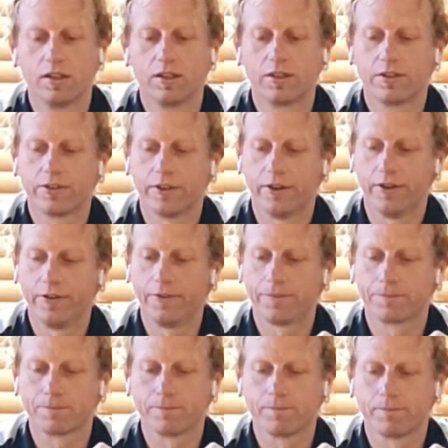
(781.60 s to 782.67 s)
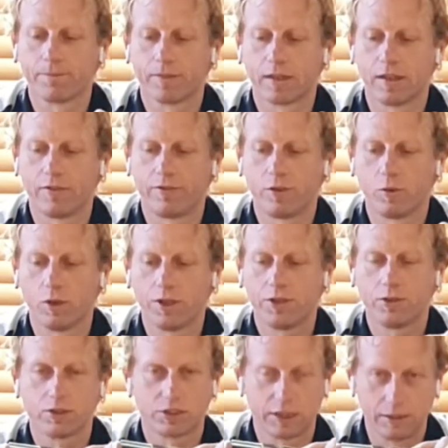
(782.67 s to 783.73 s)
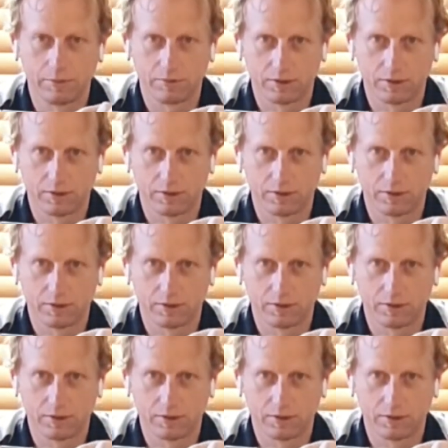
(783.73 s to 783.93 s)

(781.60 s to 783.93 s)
So if you want to accept